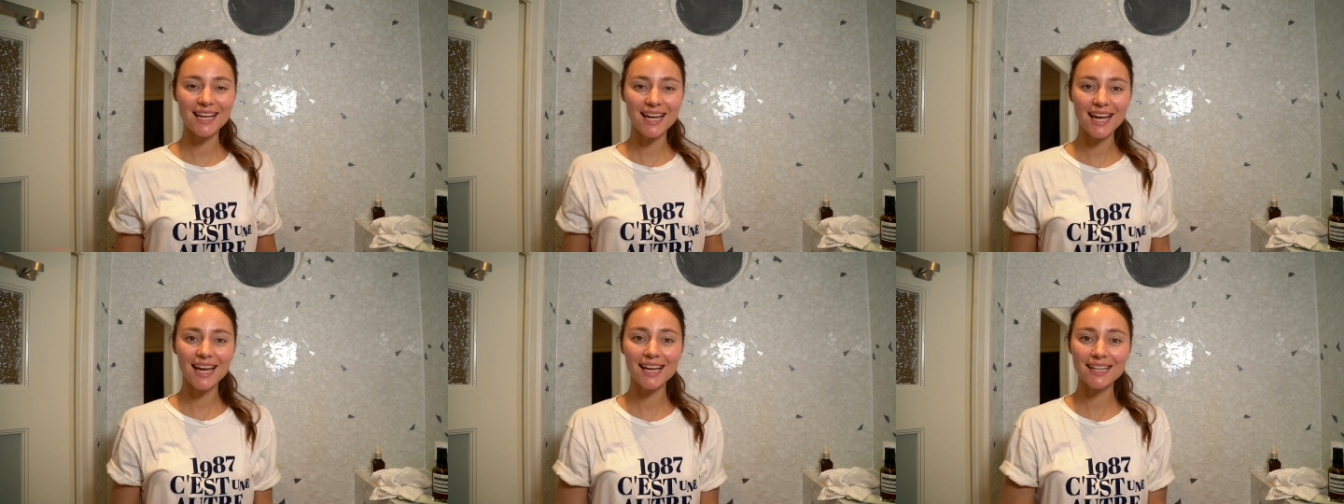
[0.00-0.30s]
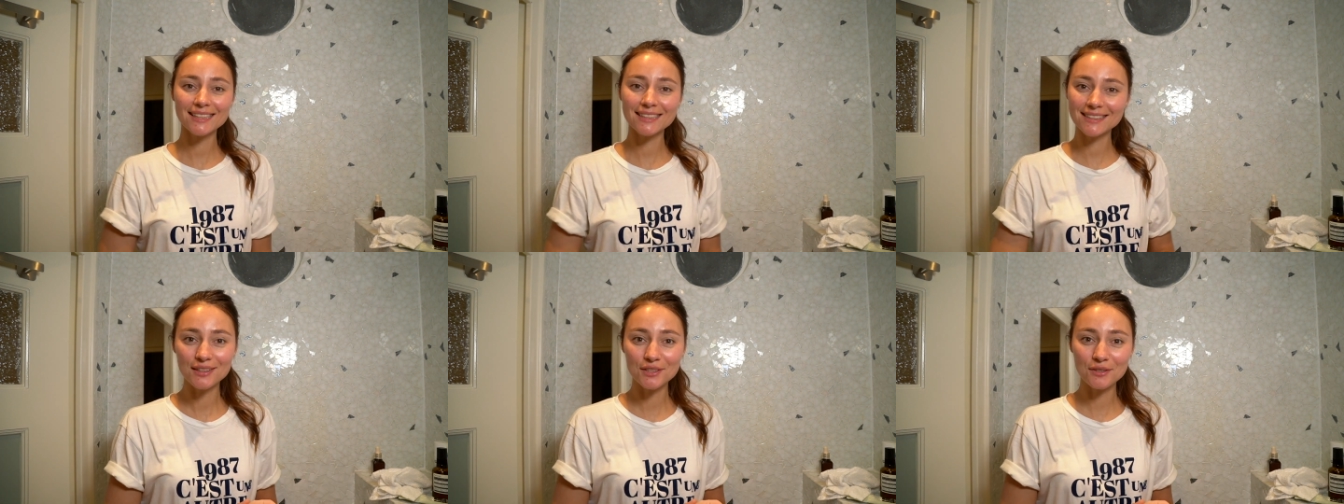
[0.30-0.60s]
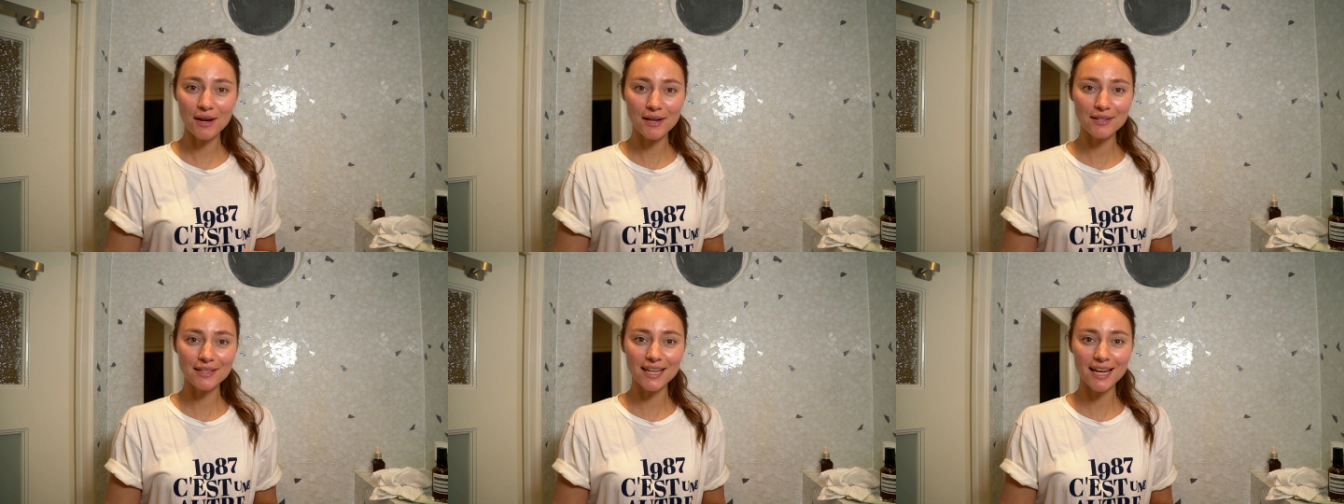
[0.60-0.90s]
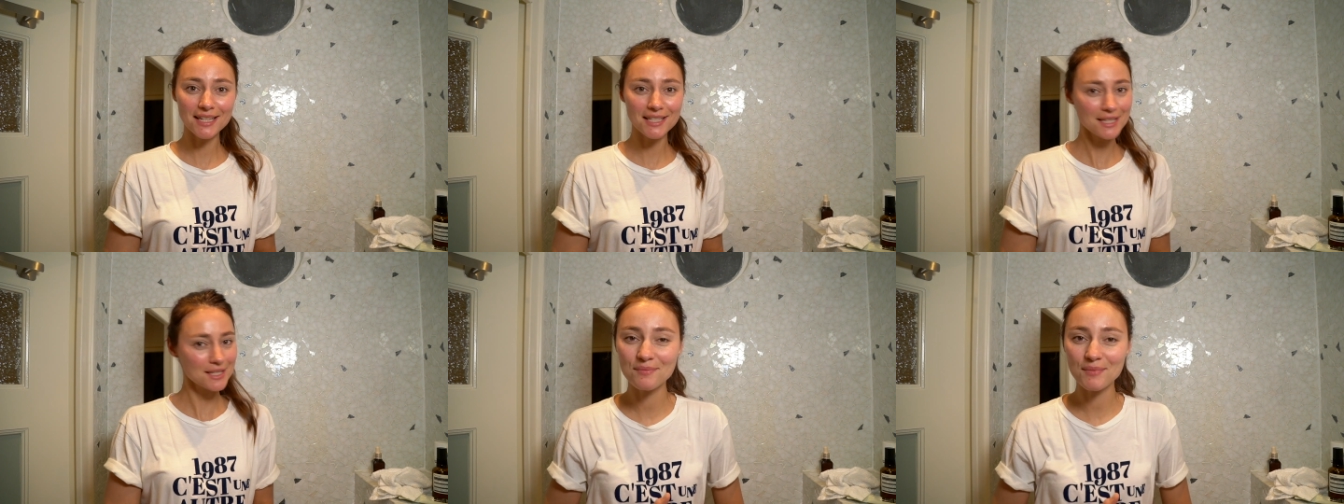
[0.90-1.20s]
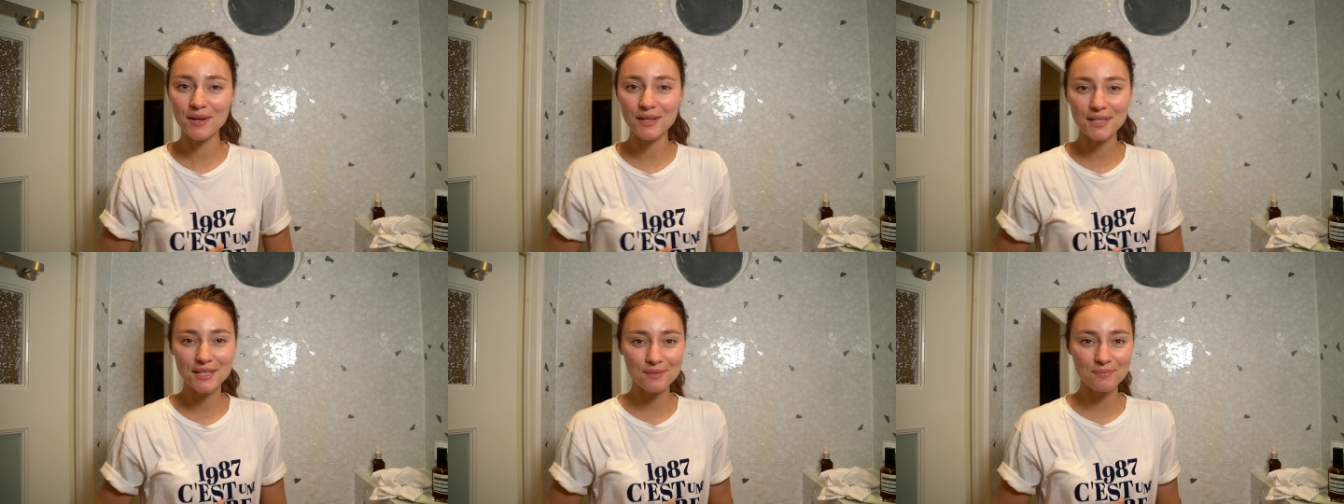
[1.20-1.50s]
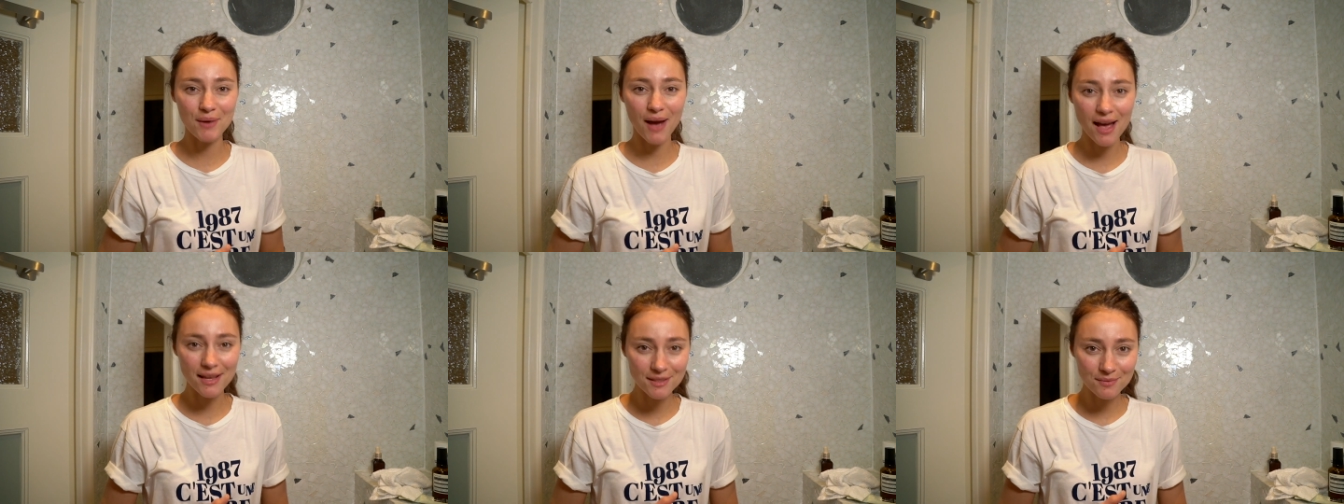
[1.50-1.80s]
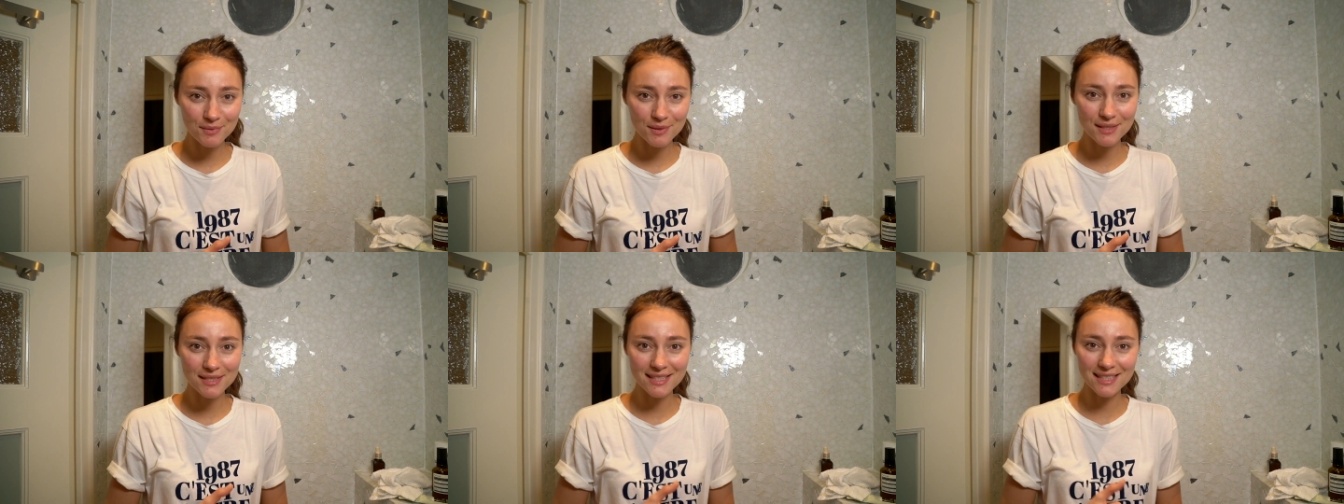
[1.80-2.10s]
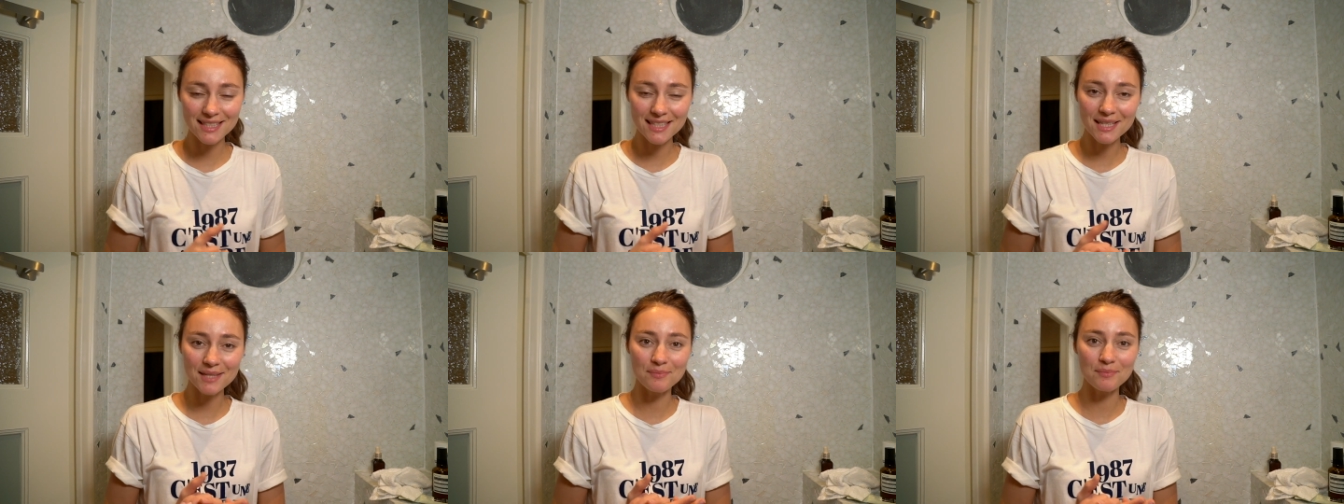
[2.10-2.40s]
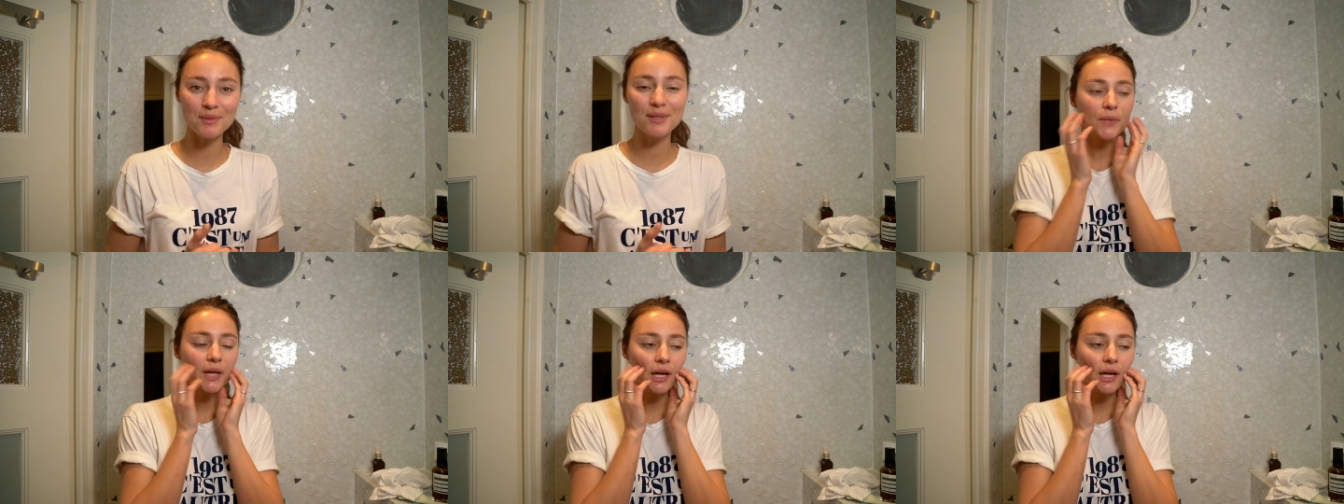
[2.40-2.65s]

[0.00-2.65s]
and try to catch as much as possible sleep.